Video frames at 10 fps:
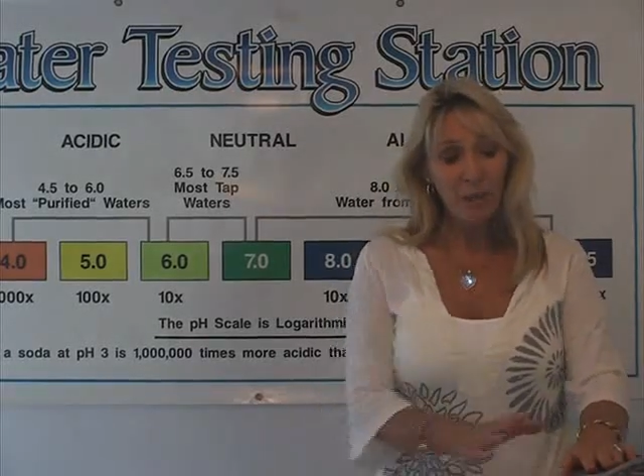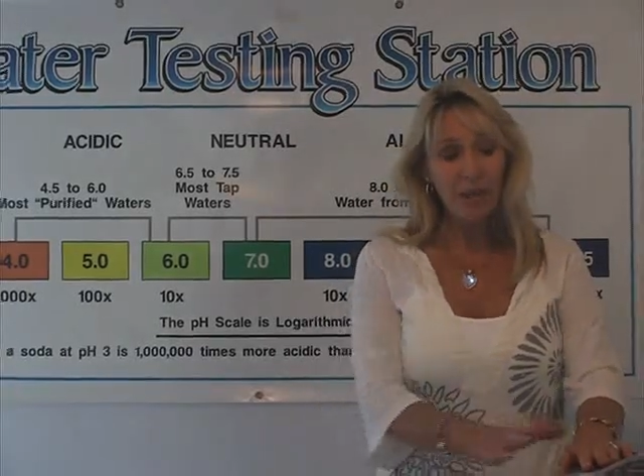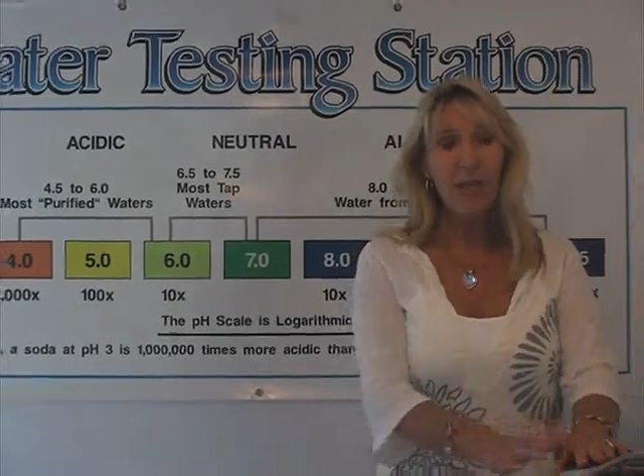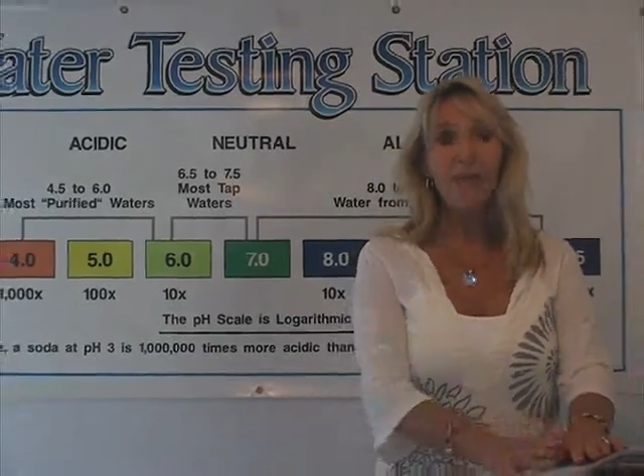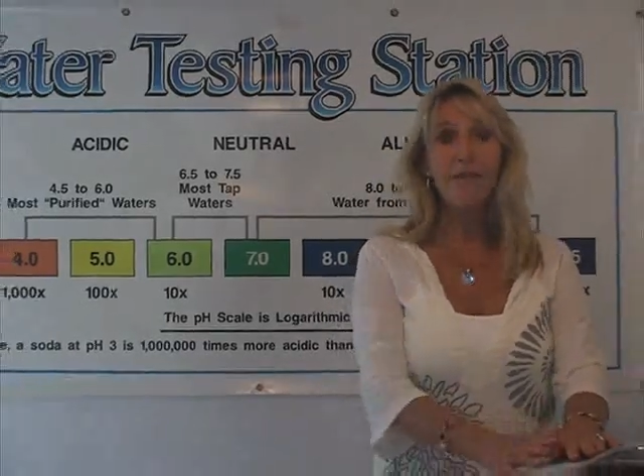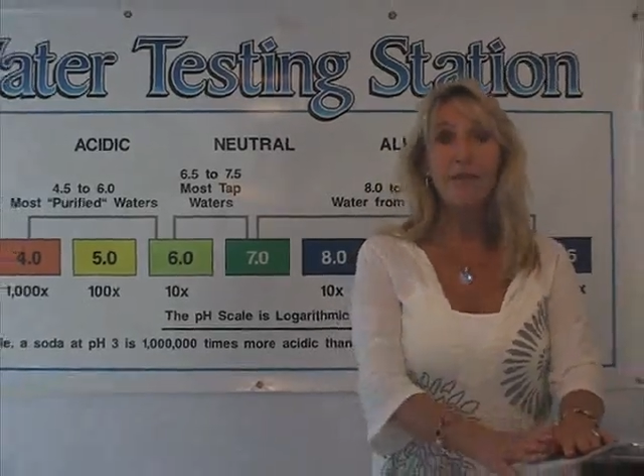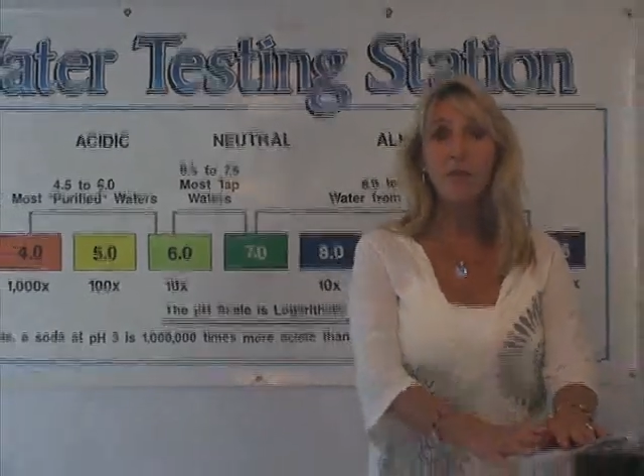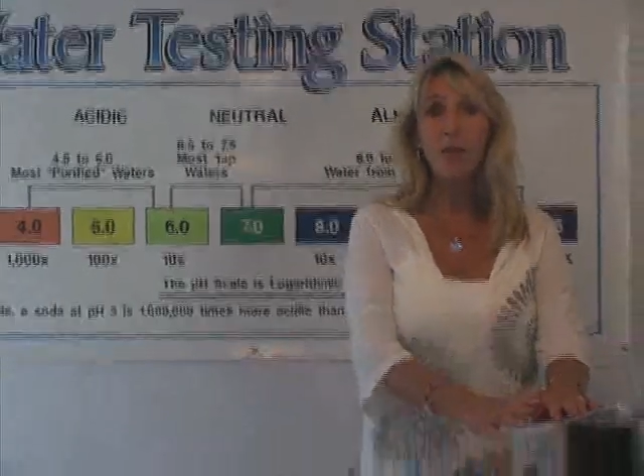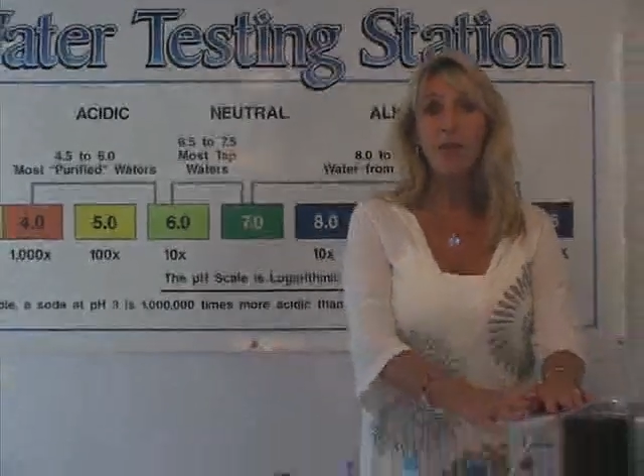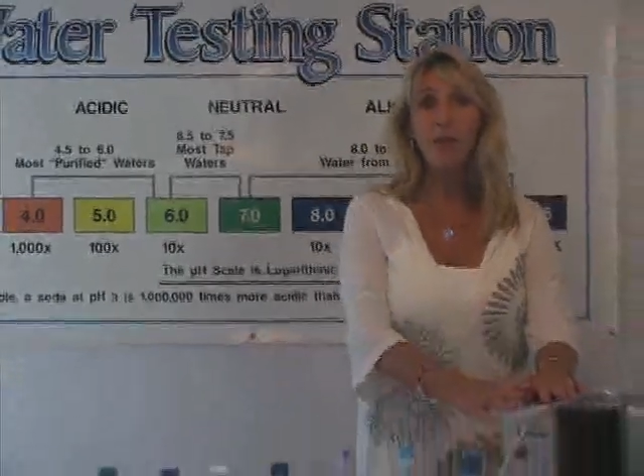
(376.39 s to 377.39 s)
We have
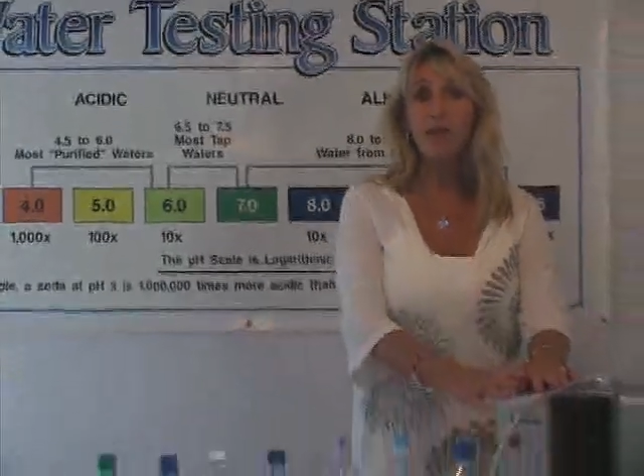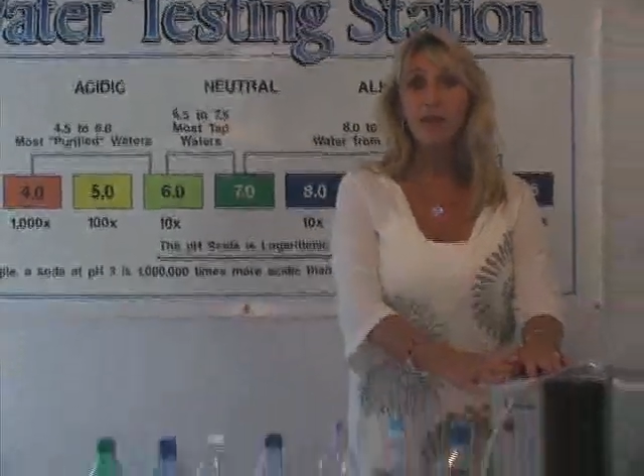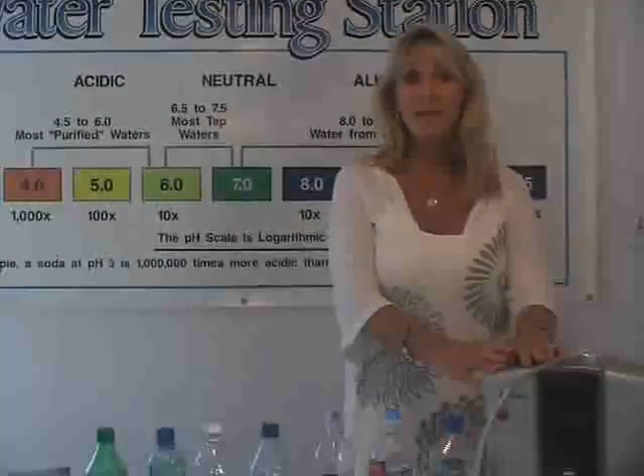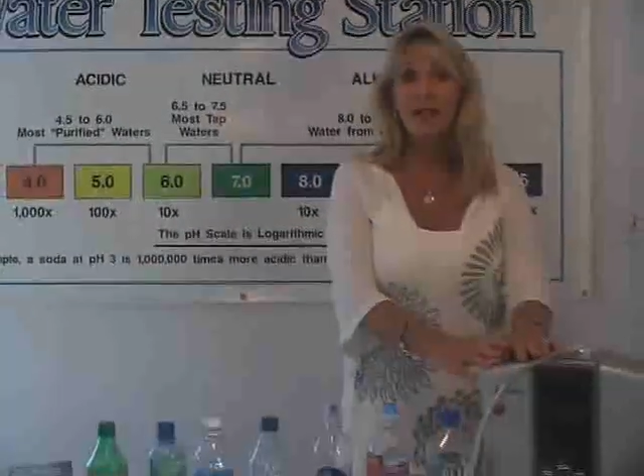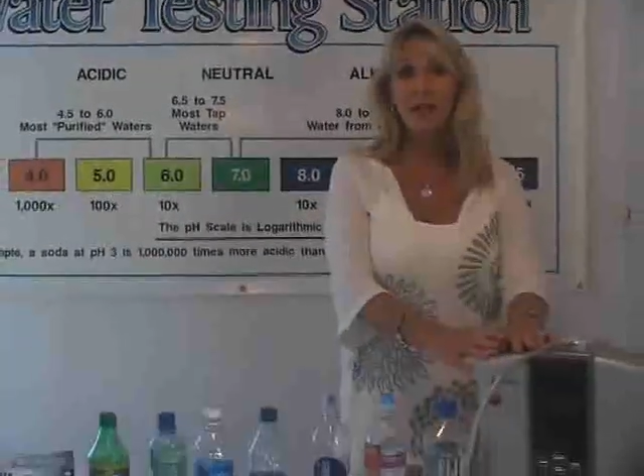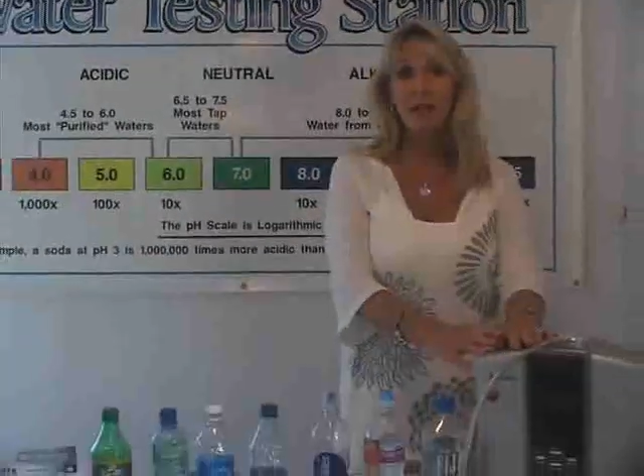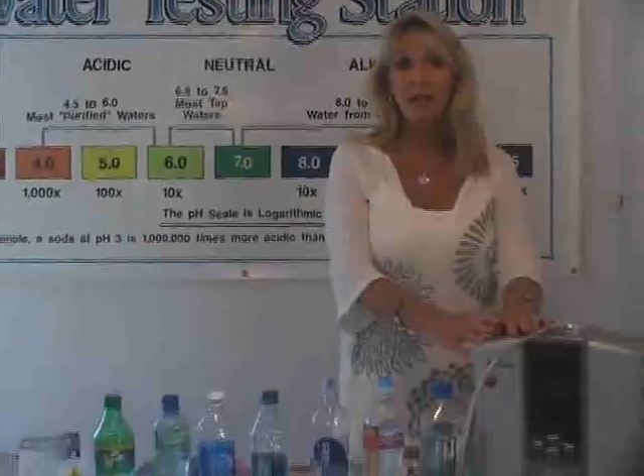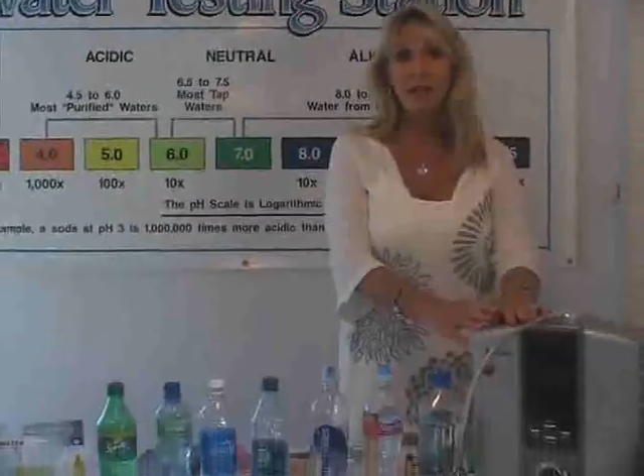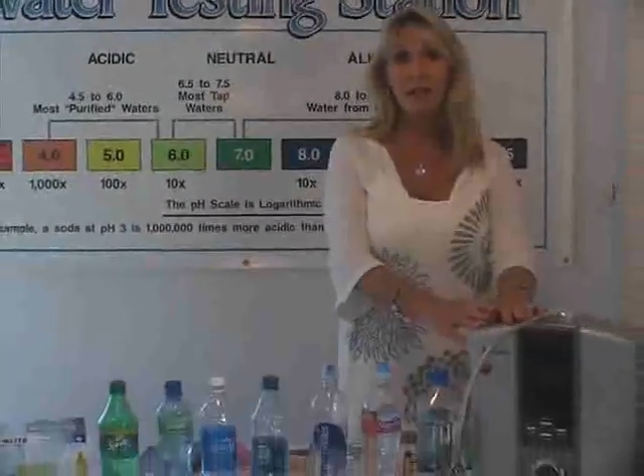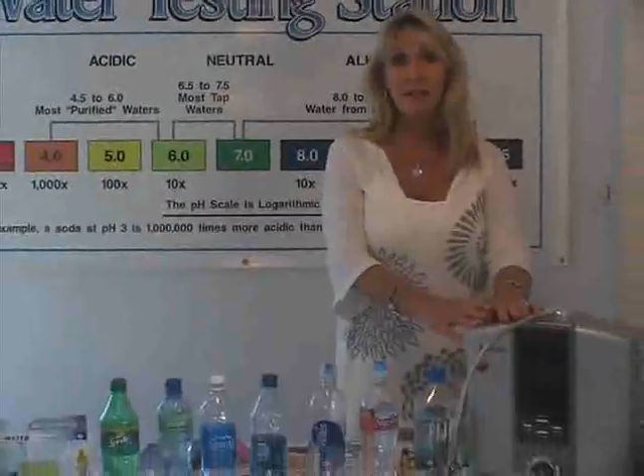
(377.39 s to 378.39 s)
4 that produce
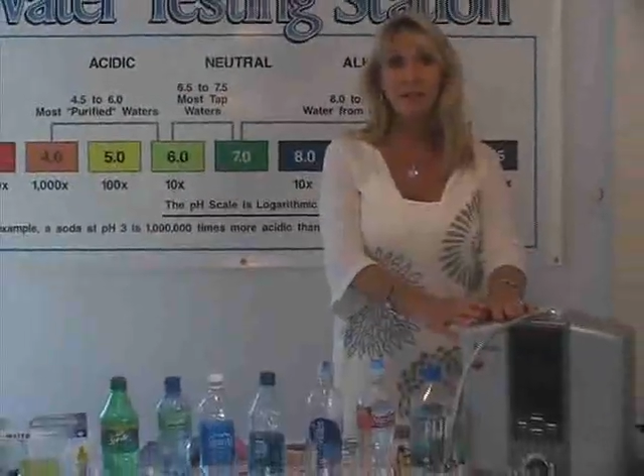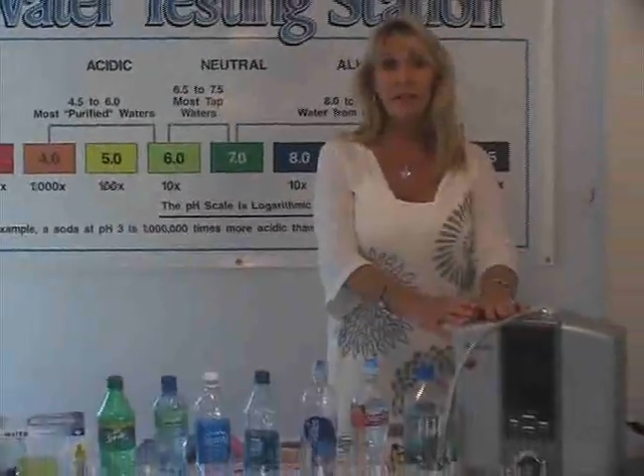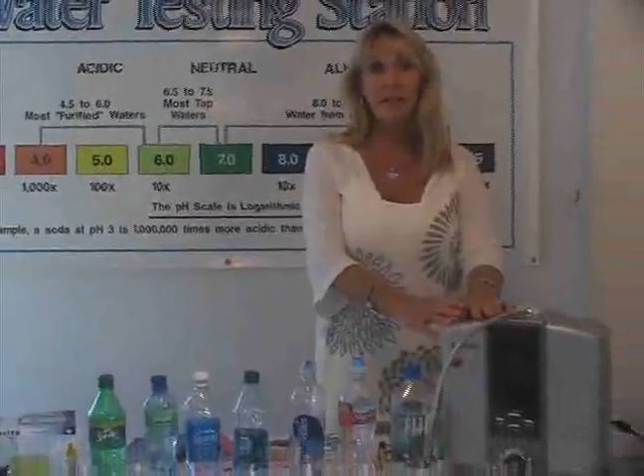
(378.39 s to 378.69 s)
alkaline, different